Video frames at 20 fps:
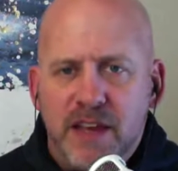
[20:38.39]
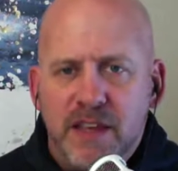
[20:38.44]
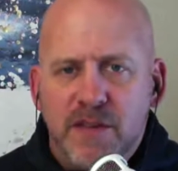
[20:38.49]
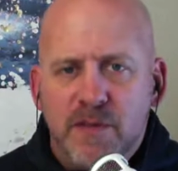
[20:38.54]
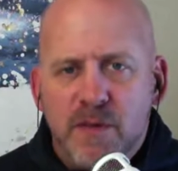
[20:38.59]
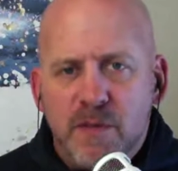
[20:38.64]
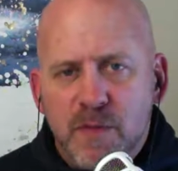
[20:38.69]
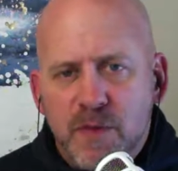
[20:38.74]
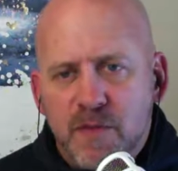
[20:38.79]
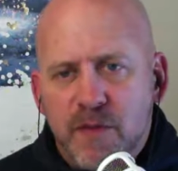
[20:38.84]
You
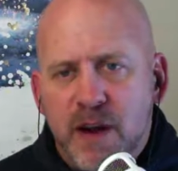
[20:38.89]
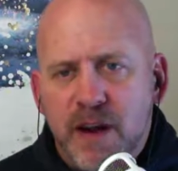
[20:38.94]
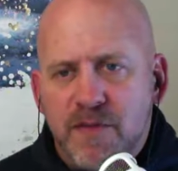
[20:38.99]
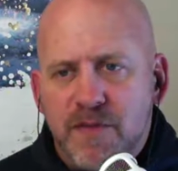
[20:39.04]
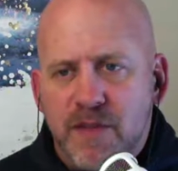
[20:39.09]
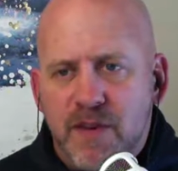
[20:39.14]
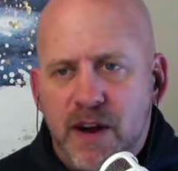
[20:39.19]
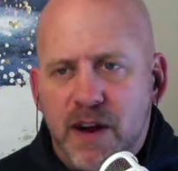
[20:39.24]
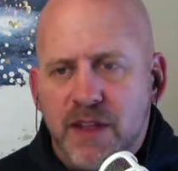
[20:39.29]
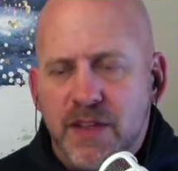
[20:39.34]
can be ready
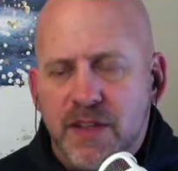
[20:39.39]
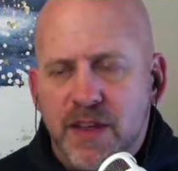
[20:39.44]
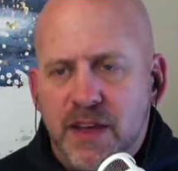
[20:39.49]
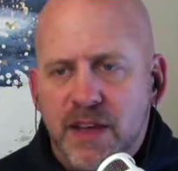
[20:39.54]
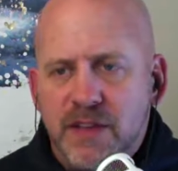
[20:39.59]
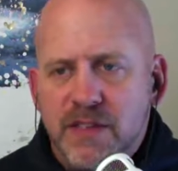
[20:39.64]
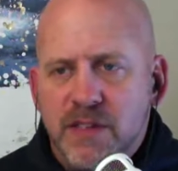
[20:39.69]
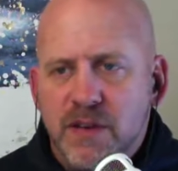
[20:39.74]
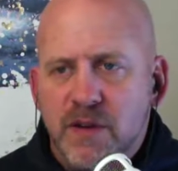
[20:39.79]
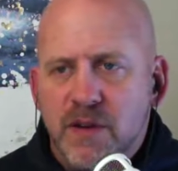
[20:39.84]
for
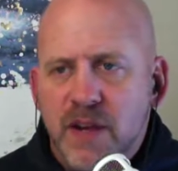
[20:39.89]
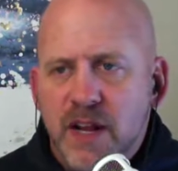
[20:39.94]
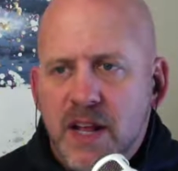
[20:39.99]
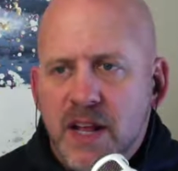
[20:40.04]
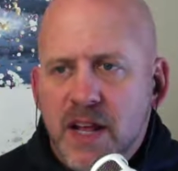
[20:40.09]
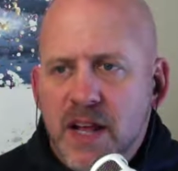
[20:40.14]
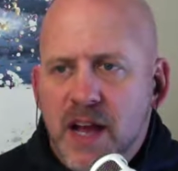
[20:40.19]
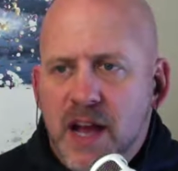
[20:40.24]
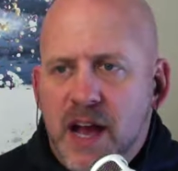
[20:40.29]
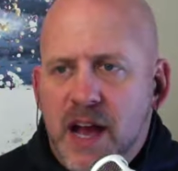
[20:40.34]
anything. So
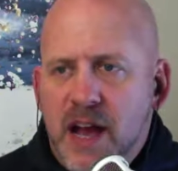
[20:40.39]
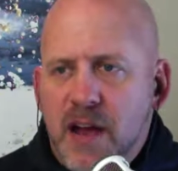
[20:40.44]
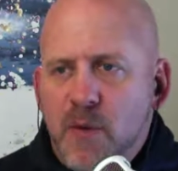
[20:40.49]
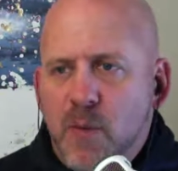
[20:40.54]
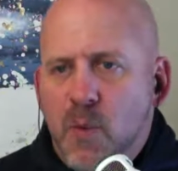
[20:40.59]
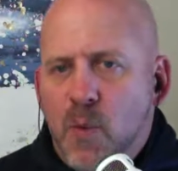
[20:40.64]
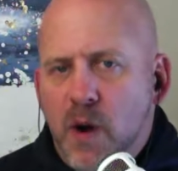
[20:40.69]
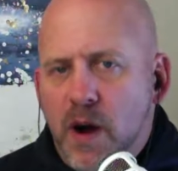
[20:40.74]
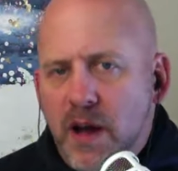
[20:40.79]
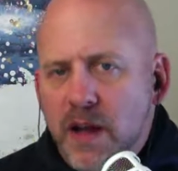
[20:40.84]
I
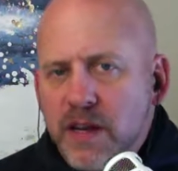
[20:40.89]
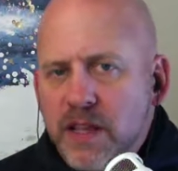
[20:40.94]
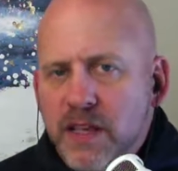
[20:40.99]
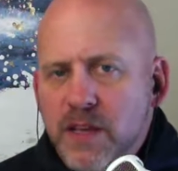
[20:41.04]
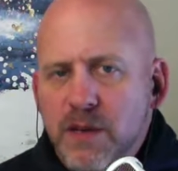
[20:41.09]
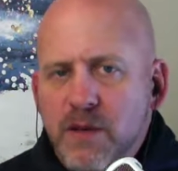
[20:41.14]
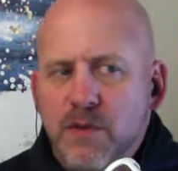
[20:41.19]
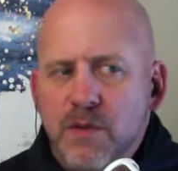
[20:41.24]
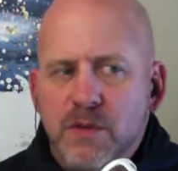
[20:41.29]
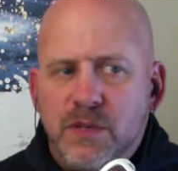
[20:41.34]
want
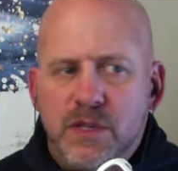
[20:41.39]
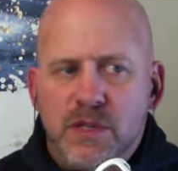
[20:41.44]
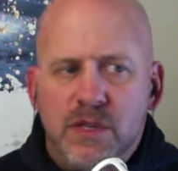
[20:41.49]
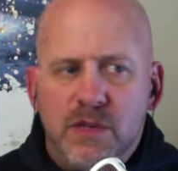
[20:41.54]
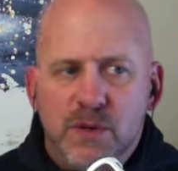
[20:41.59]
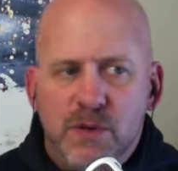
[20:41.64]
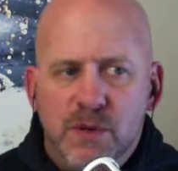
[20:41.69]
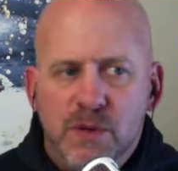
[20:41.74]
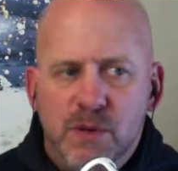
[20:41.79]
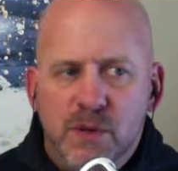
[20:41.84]
you
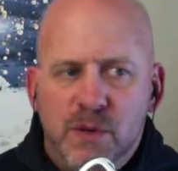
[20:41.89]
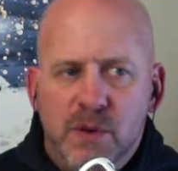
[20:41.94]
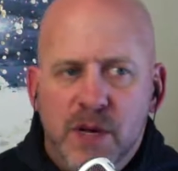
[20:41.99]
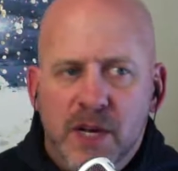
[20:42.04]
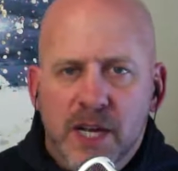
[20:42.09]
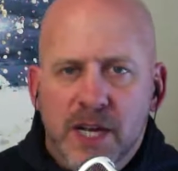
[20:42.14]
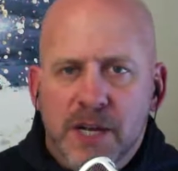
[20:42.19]
to,